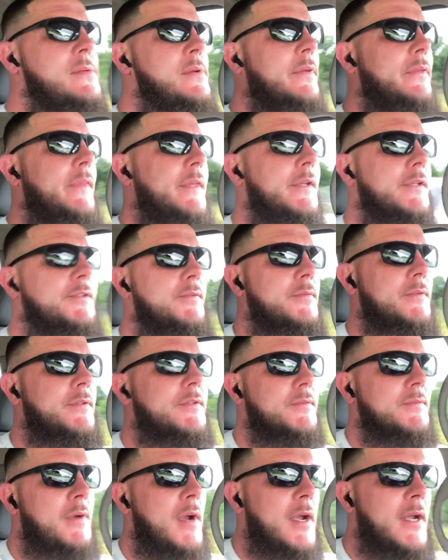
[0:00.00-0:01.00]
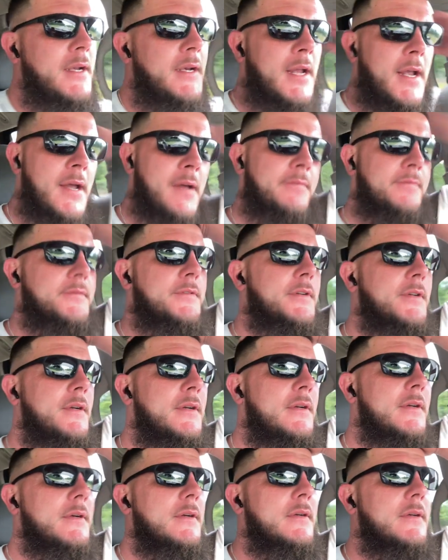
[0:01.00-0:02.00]
this was right
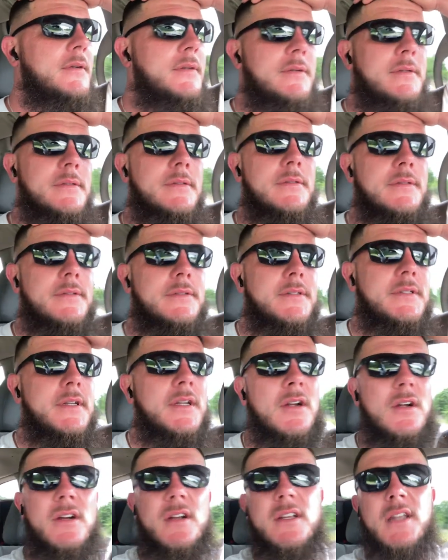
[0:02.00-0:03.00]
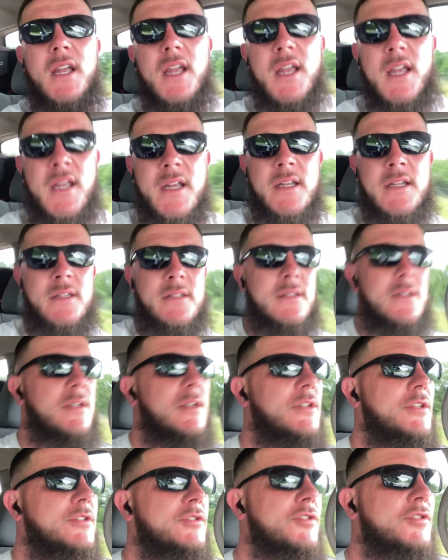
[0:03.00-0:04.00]
after Hurricane
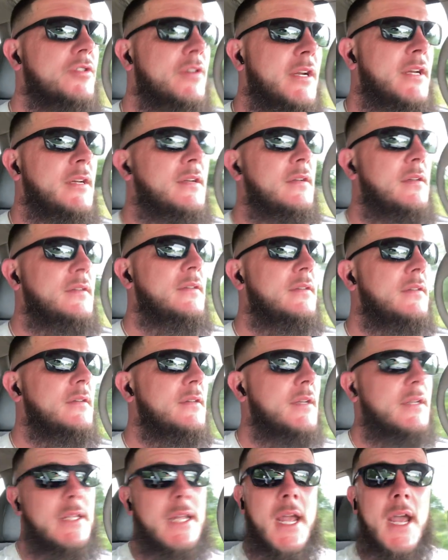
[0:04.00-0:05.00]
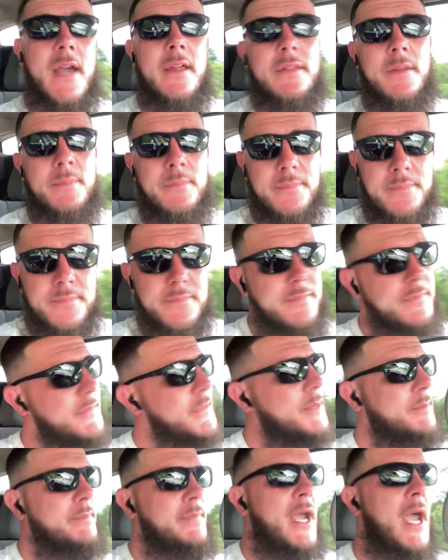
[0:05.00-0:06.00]
Katrina. Yeah,
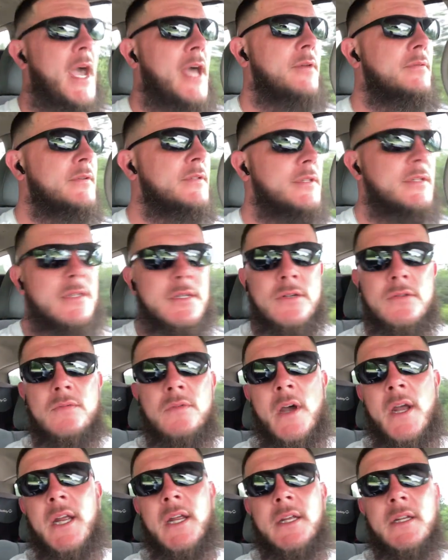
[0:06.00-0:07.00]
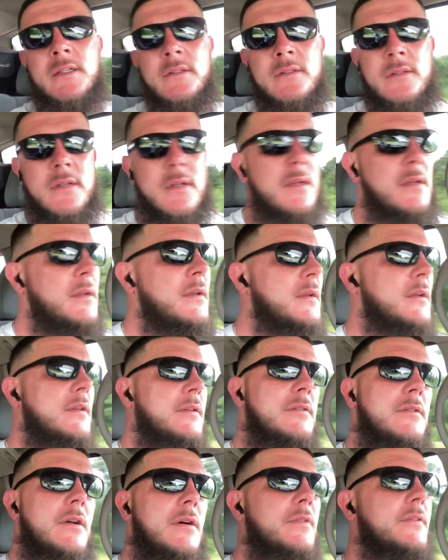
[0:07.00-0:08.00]
the bad one, Lil Wayne.
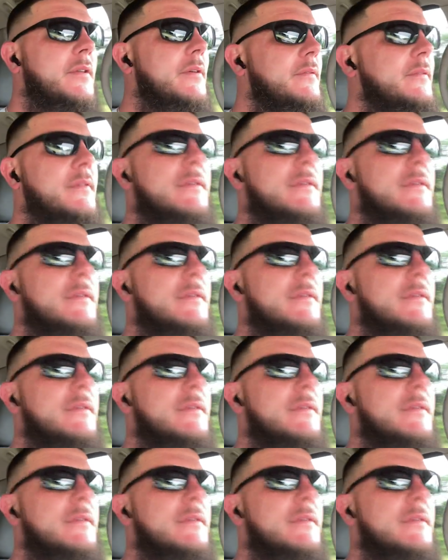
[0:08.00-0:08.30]
The